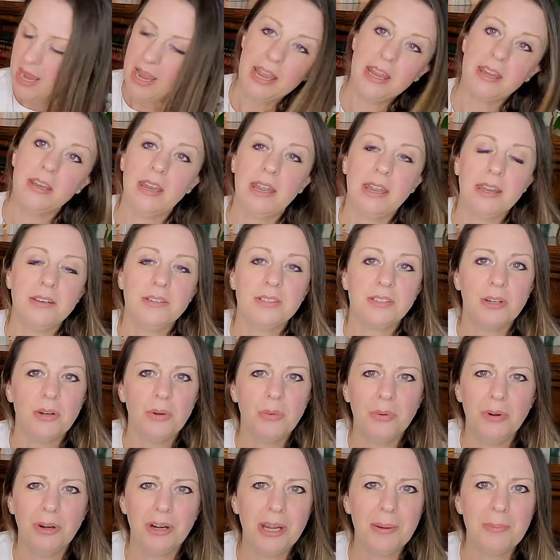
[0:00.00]
and, and don't
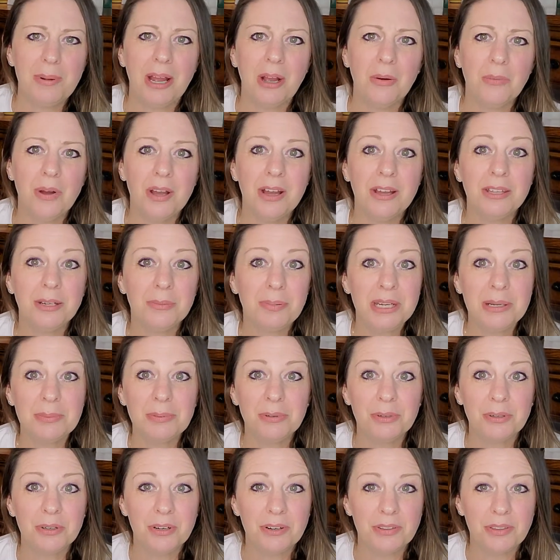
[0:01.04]
worry about what other people
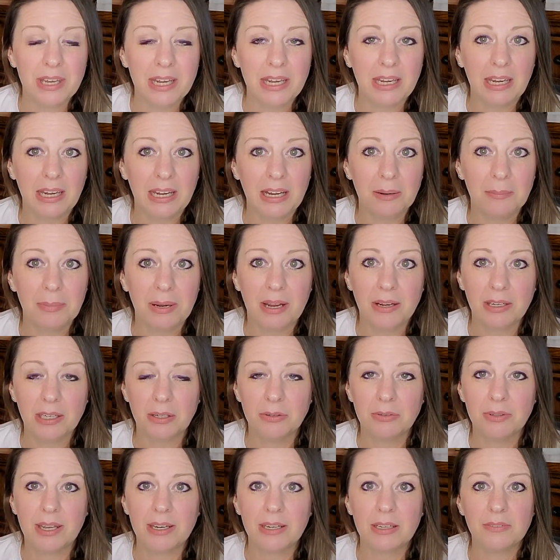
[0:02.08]
are thinking about you.
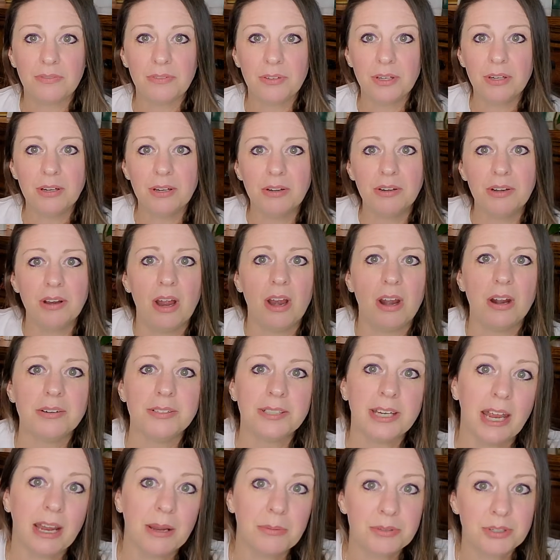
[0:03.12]
Like if you're on hard
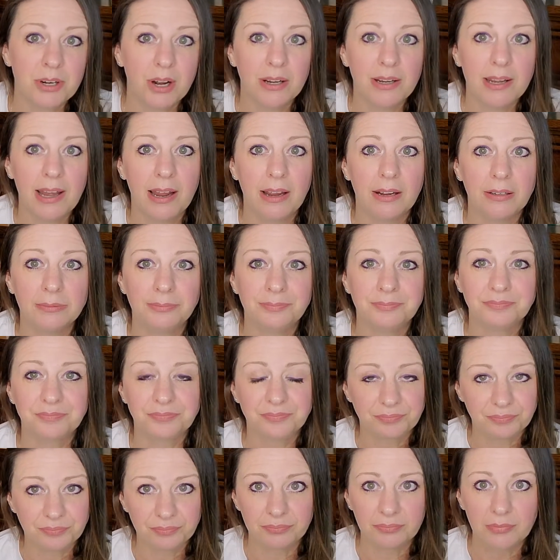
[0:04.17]
times right now,
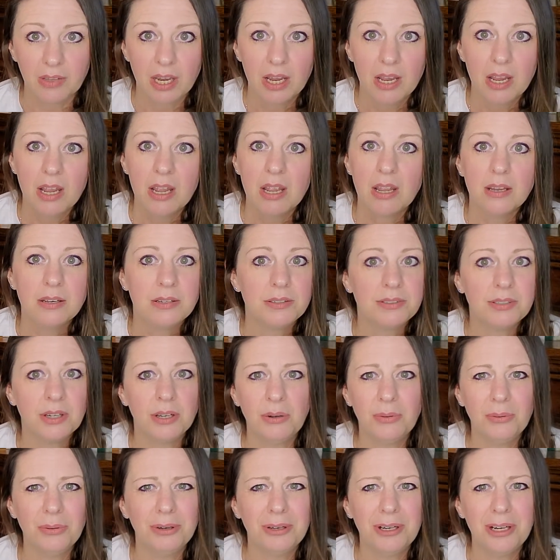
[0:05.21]

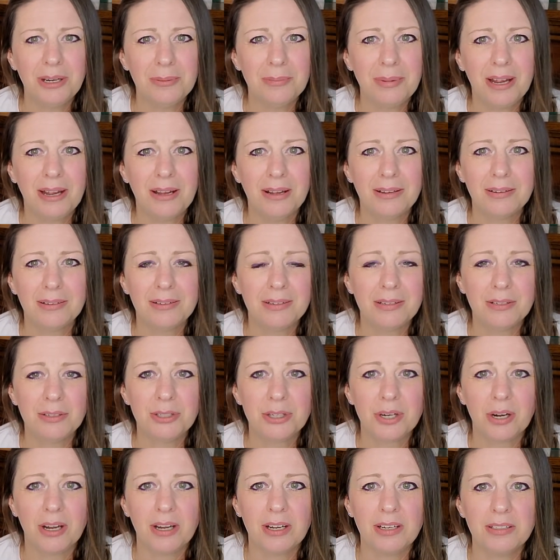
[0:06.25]
don't worry about
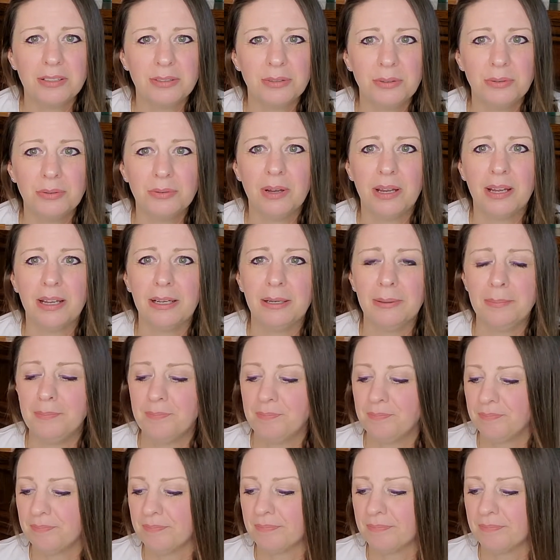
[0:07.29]
trying to um,